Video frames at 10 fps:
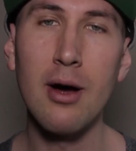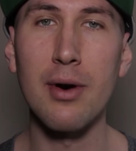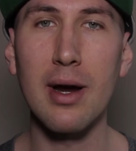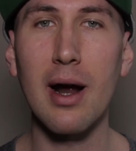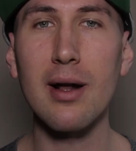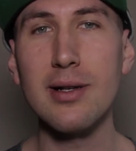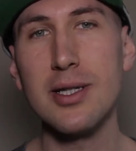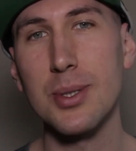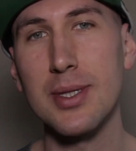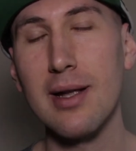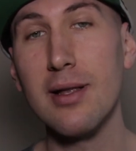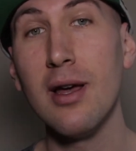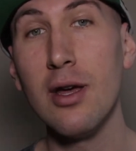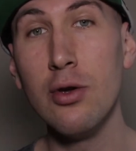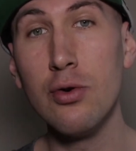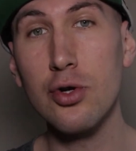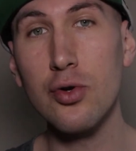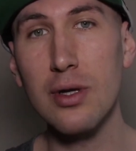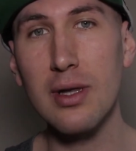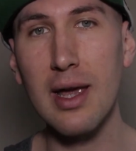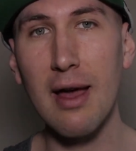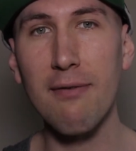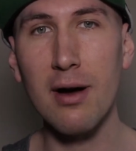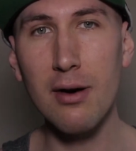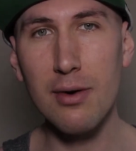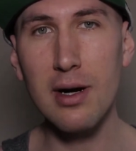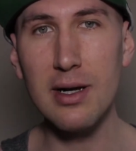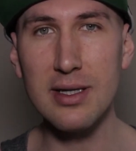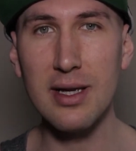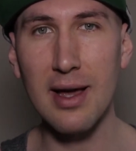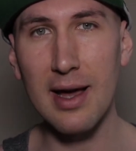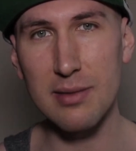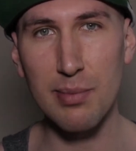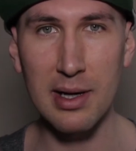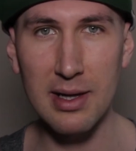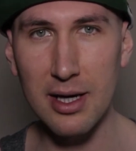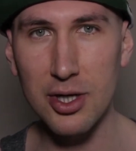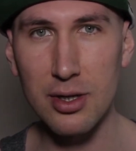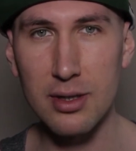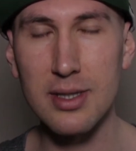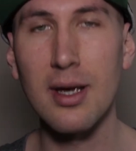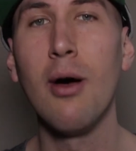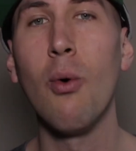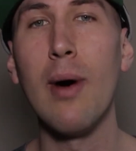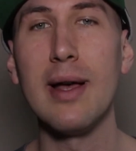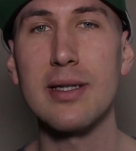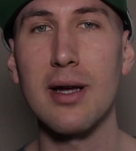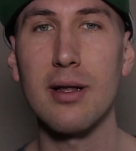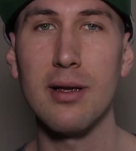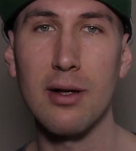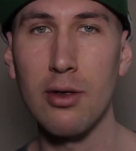Regardless of that, you shouldn't have unrealistic expectations when starting